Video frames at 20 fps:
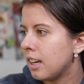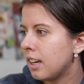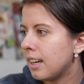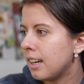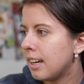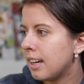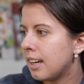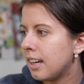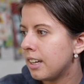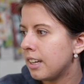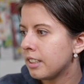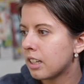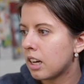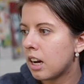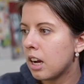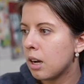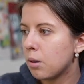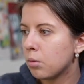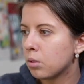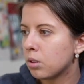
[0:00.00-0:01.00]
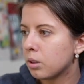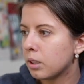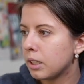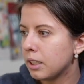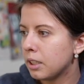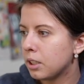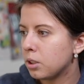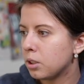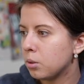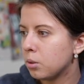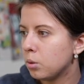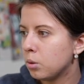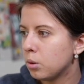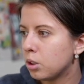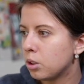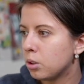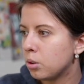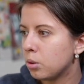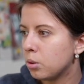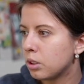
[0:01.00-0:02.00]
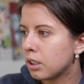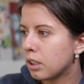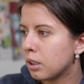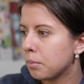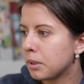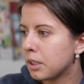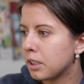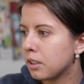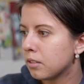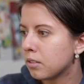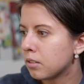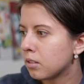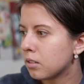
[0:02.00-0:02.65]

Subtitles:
And I would like you to tell me,